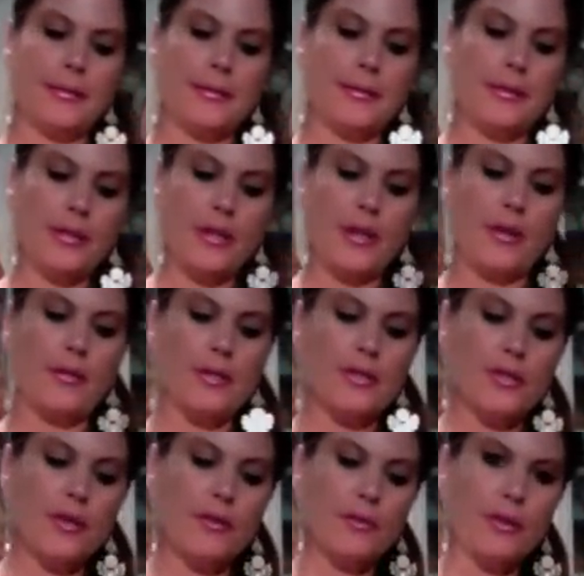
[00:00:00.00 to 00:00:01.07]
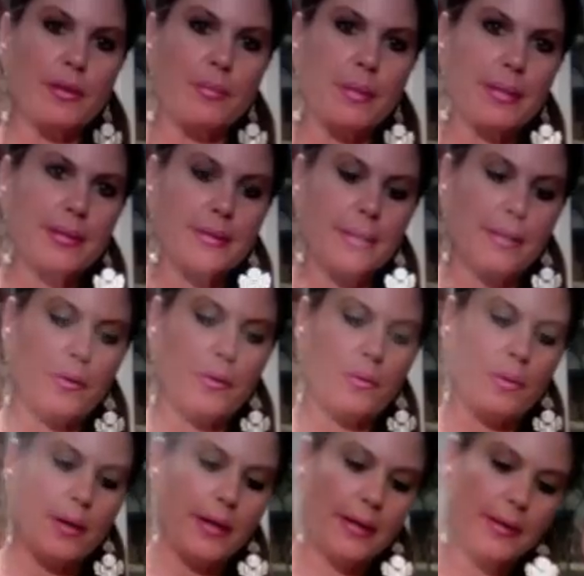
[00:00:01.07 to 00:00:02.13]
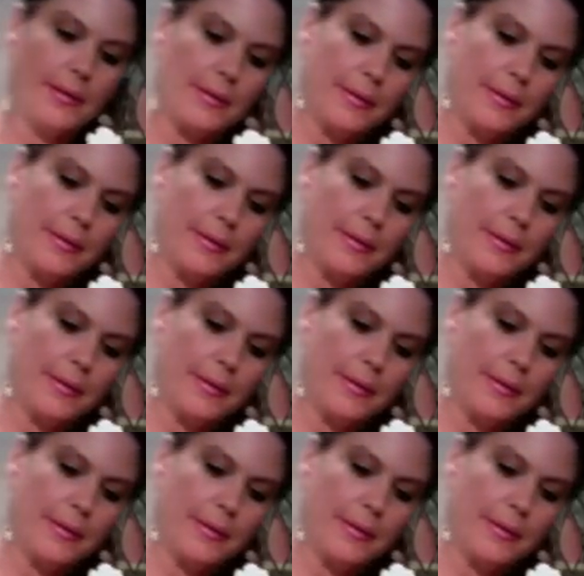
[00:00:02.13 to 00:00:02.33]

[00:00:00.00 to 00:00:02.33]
cooking on the stove with the Marsala wine.